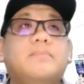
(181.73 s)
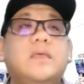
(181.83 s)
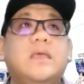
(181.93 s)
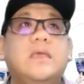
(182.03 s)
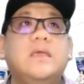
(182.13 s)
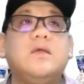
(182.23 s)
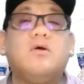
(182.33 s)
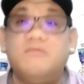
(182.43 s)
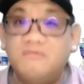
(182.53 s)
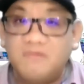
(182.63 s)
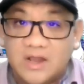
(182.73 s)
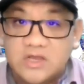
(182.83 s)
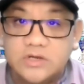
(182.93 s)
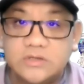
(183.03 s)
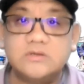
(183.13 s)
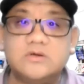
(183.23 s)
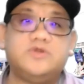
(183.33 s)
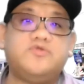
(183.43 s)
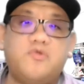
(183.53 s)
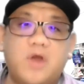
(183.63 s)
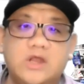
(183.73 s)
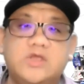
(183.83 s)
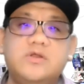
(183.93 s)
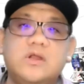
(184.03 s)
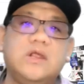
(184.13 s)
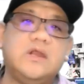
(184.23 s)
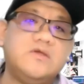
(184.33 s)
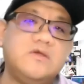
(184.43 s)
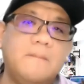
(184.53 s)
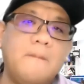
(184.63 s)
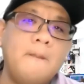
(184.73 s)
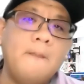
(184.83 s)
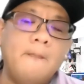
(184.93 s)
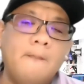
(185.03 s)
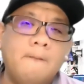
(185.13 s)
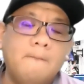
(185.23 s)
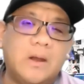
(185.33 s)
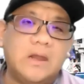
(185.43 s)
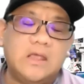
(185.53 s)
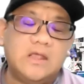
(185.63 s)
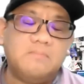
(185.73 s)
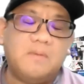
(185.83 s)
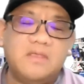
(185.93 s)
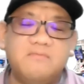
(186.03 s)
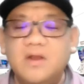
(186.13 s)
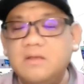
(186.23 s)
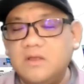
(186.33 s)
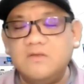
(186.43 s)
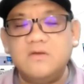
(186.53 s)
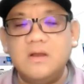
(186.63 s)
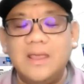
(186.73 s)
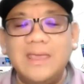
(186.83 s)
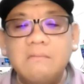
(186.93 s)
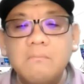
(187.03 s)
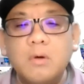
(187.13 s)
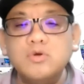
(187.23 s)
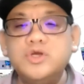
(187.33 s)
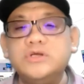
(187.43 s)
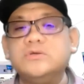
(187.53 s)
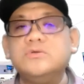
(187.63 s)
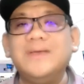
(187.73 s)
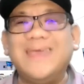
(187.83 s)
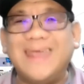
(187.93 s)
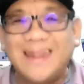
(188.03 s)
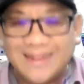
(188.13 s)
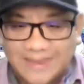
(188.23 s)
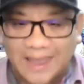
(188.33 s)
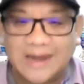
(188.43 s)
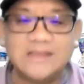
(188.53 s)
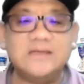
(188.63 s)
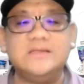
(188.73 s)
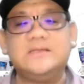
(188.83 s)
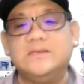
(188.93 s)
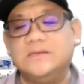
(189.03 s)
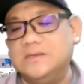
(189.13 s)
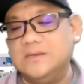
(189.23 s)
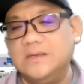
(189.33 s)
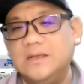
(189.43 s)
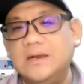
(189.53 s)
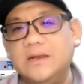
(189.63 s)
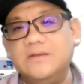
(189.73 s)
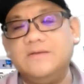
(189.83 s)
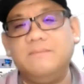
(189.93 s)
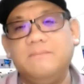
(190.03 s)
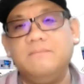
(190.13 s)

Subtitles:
the conventional or traditional leadership, but he specifically mentioned emotional, intelligent leadership.